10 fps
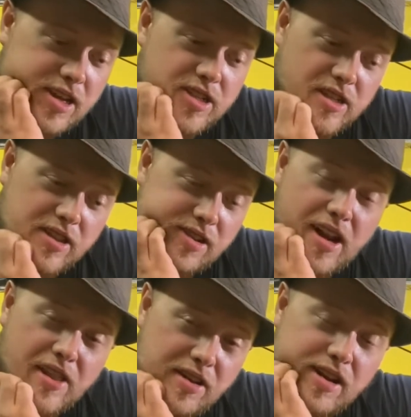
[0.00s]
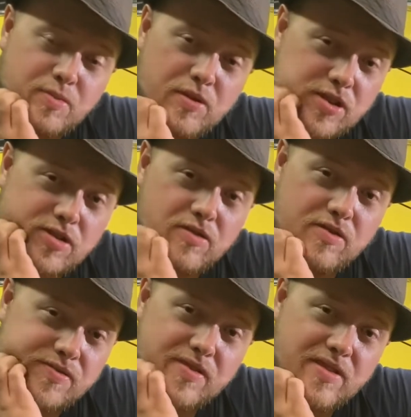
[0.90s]
So I thought, I thought that was pretty
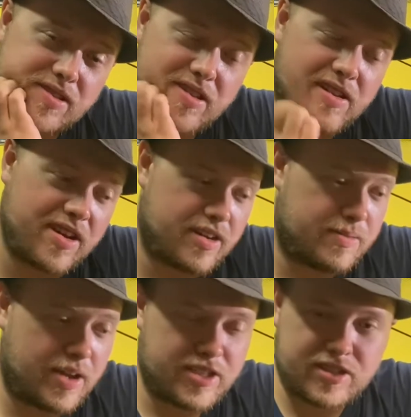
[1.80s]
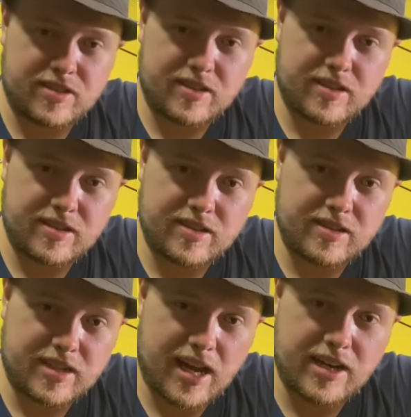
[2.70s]
cool. Um, I just
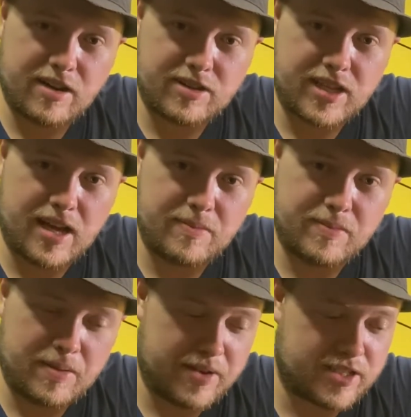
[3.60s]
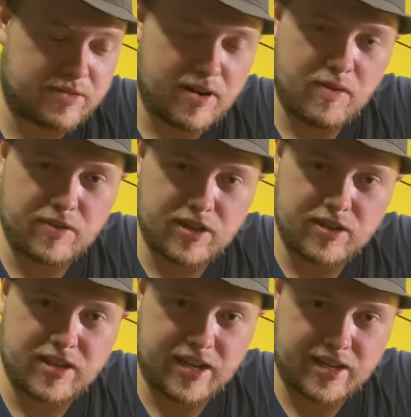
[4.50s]
kind of noticed that by messing around with it,
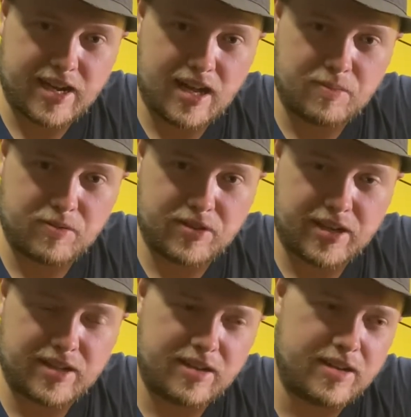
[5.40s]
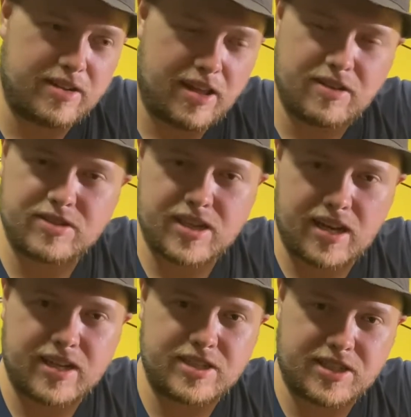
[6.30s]
looking at the caliper, thinking, huh, that looks kind of
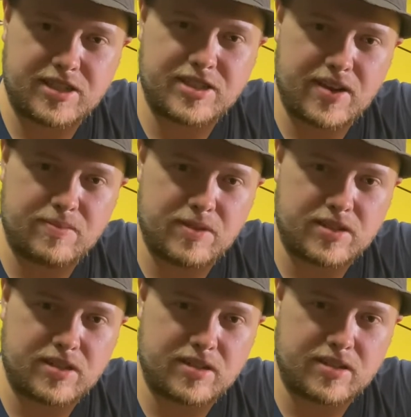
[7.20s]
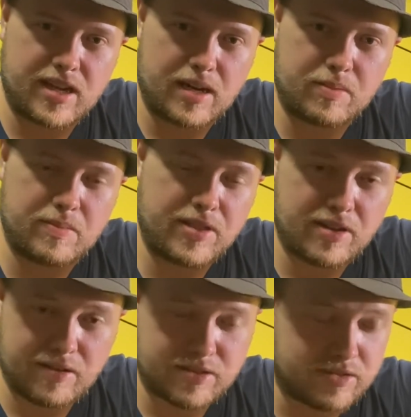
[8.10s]
like a 67 Mustang caliper, but I thought
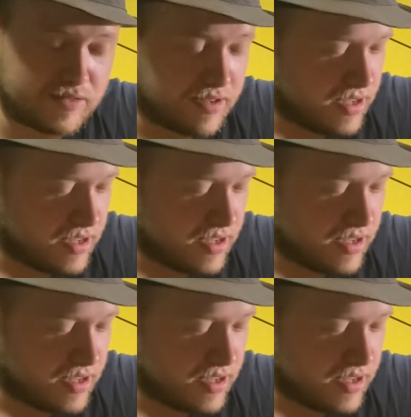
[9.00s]
that was cool.